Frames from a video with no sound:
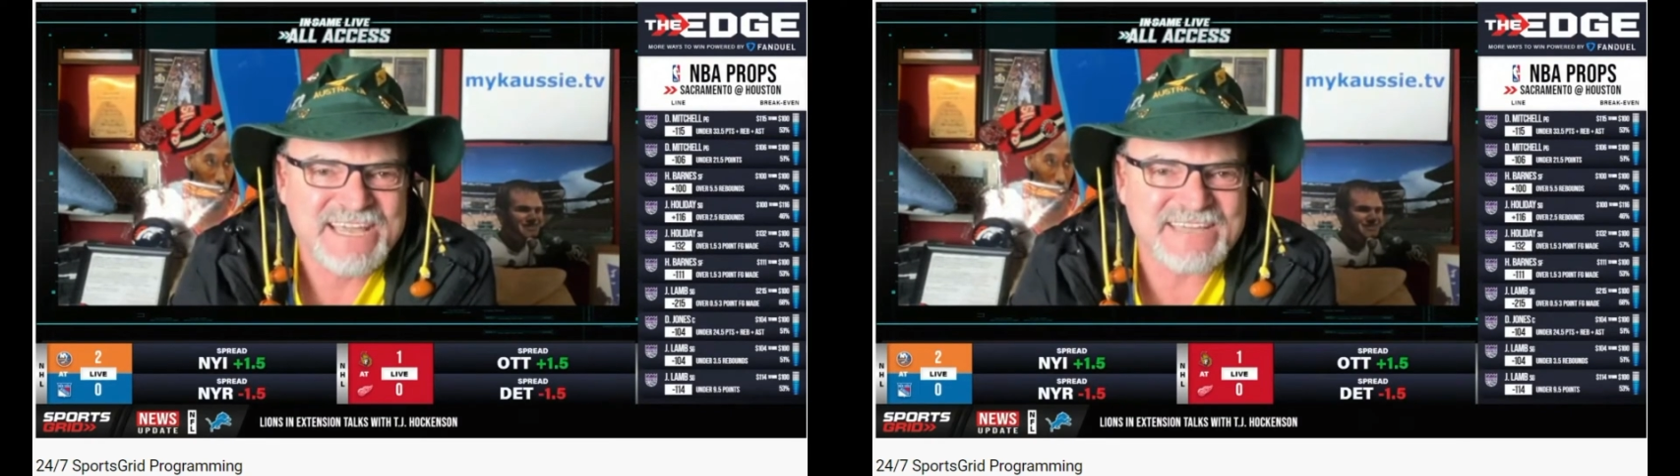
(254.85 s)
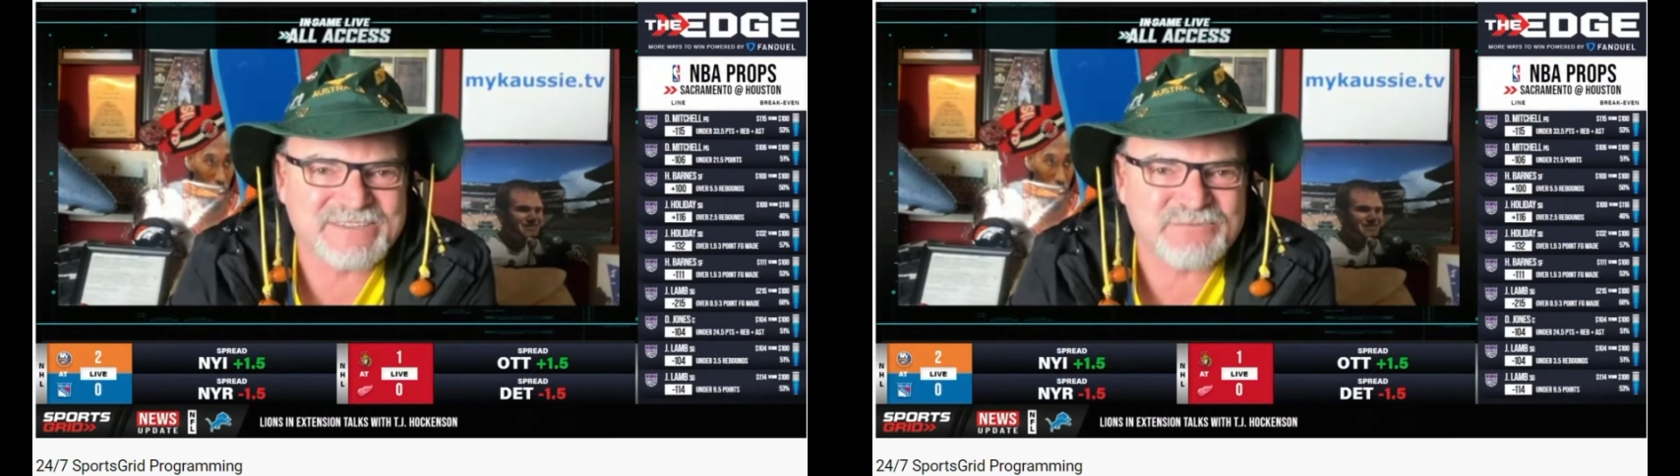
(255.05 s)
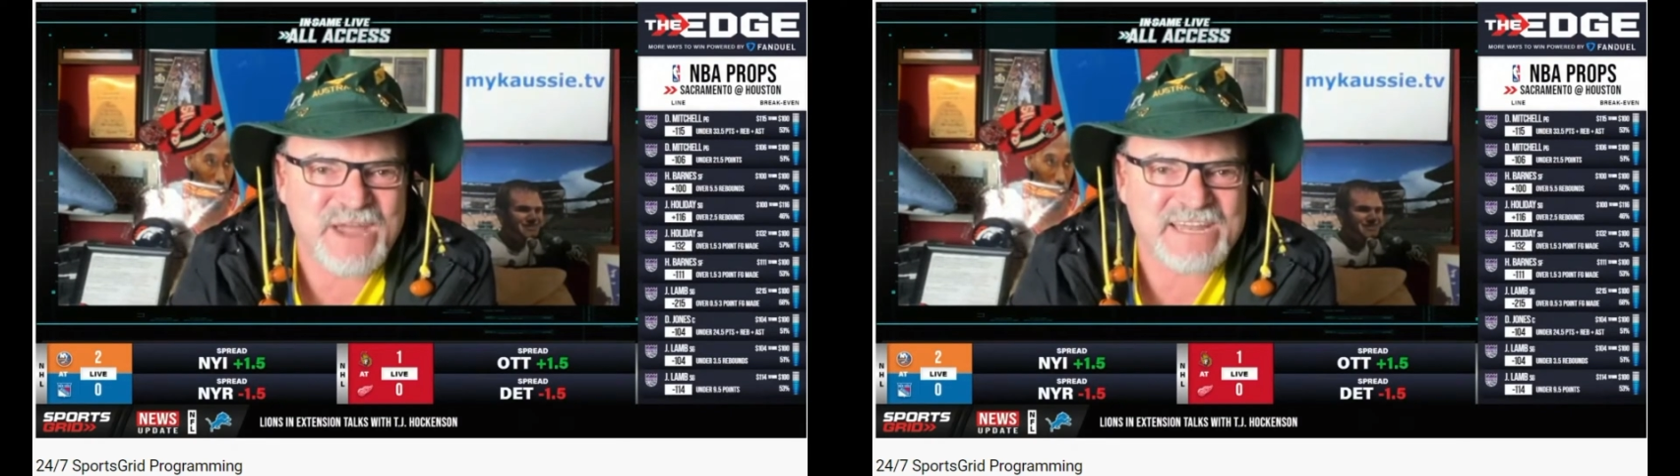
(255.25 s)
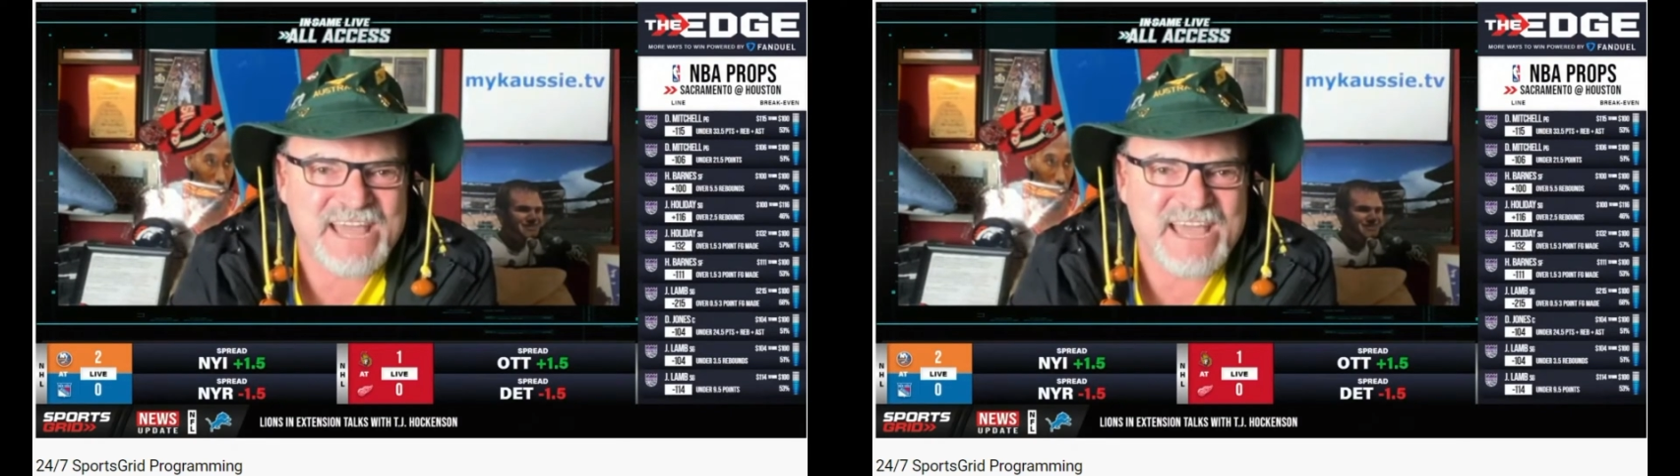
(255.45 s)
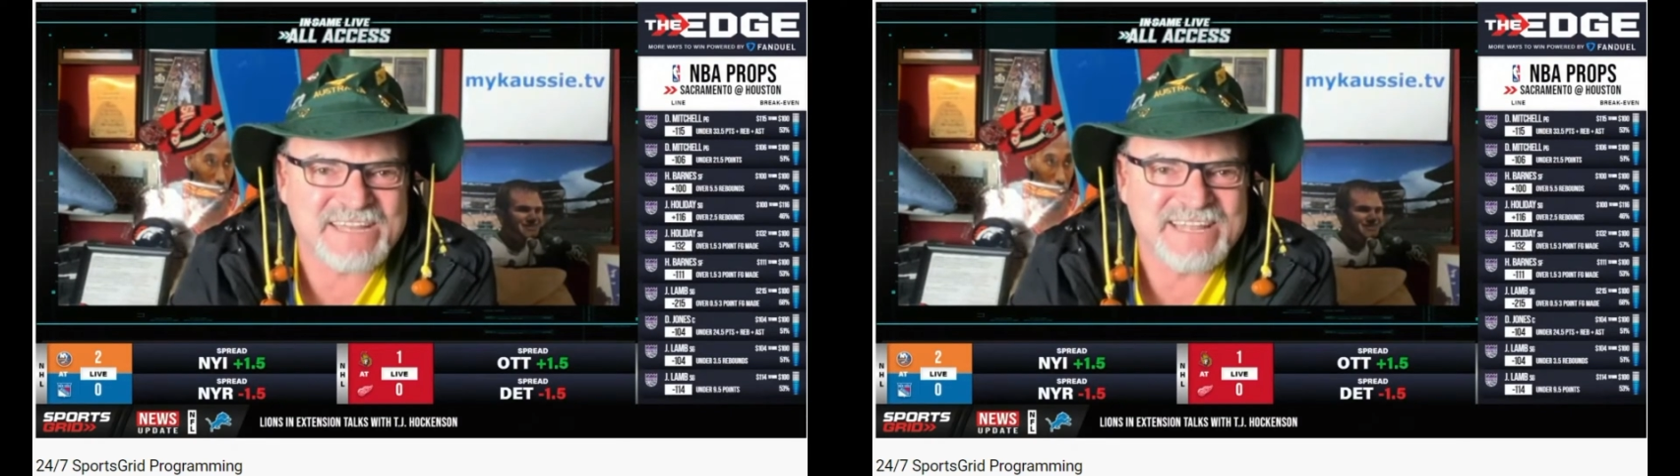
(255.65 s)
He's a
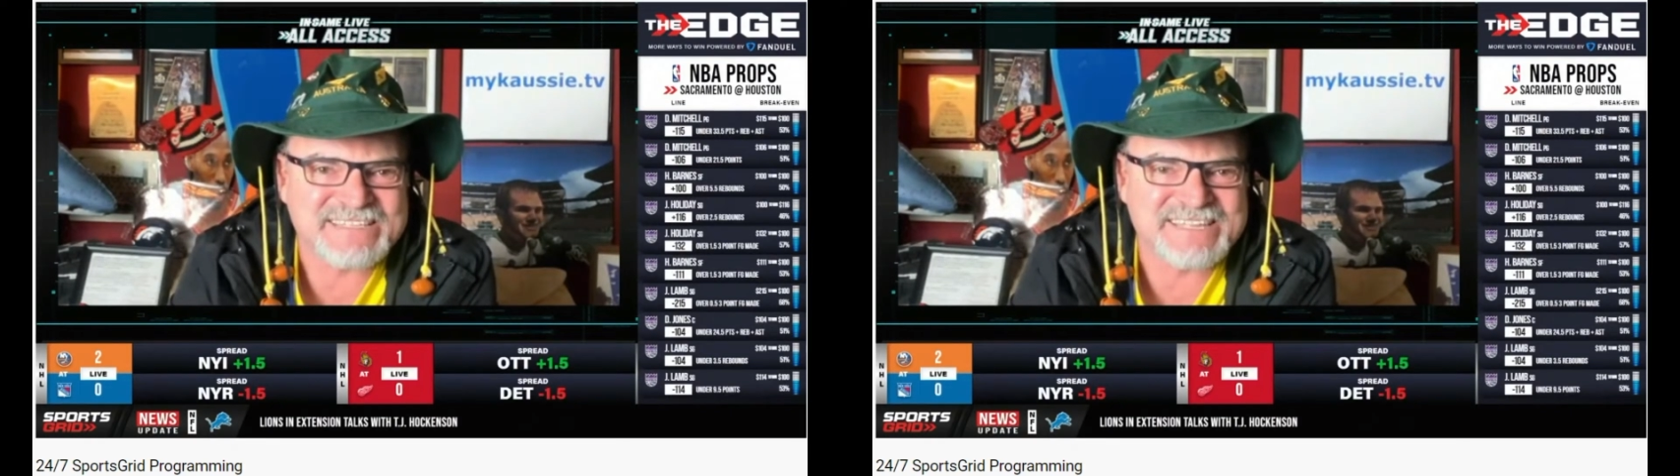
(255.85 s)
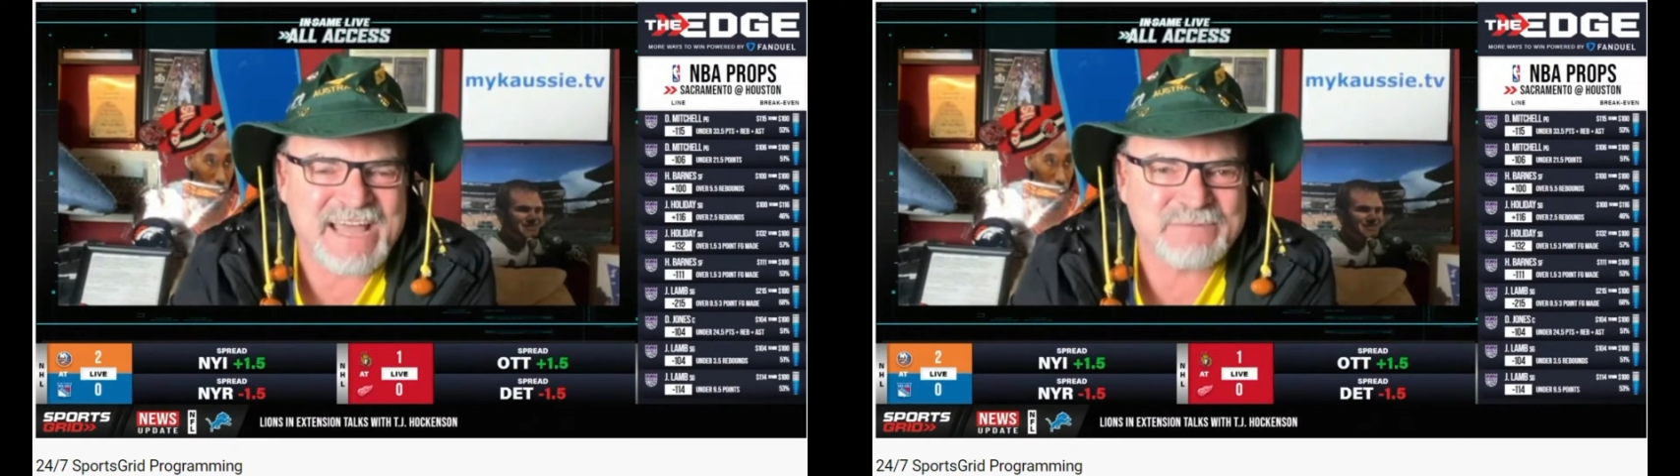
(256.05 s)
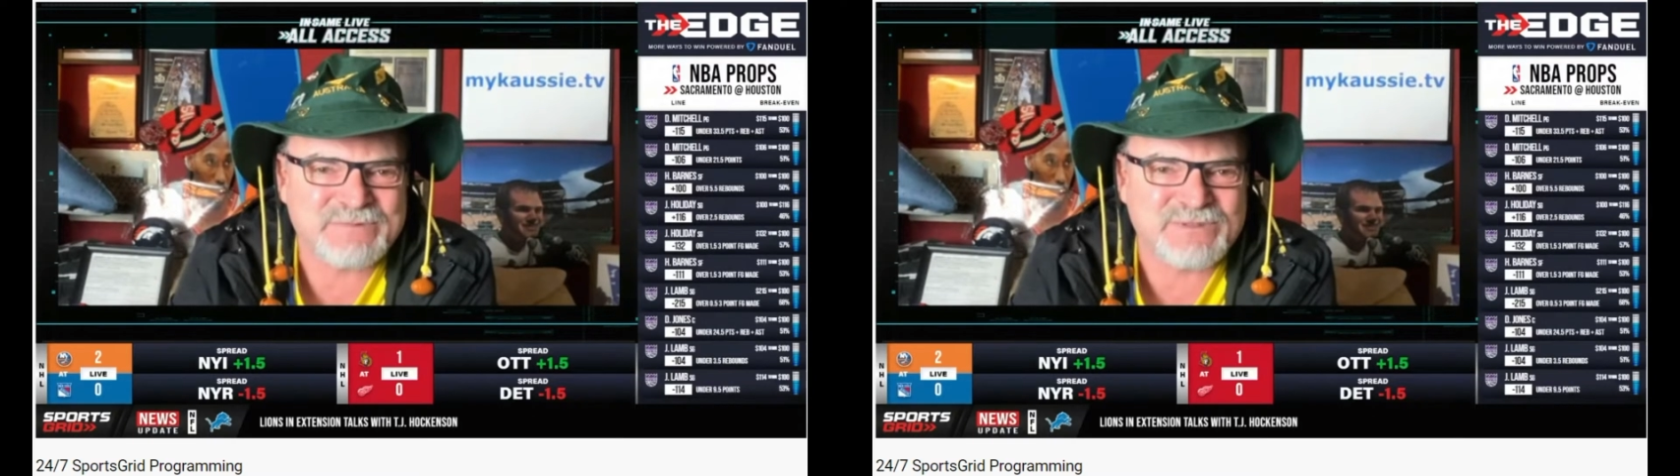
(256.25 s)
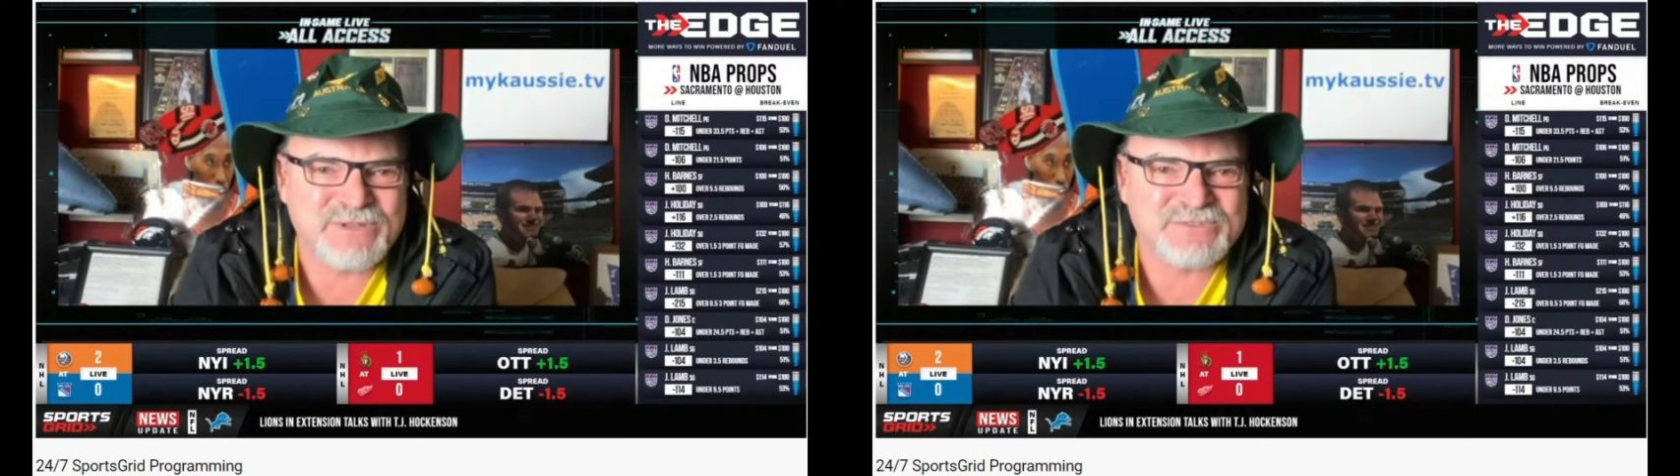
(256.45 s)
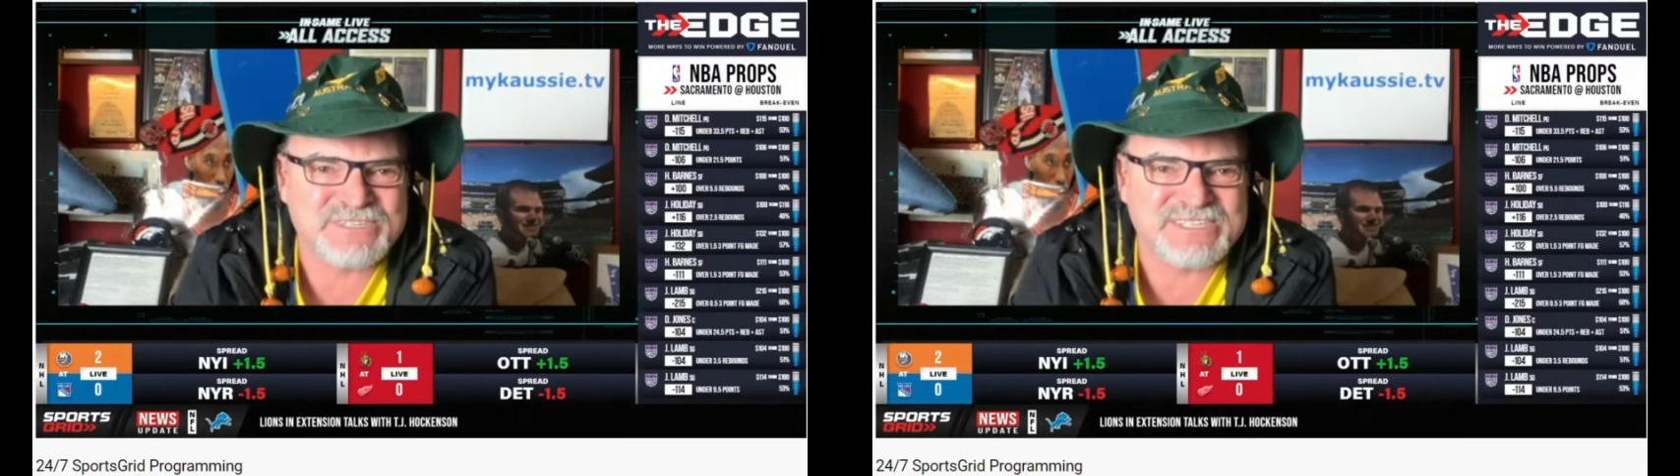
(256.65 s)
redhead. He's an absolute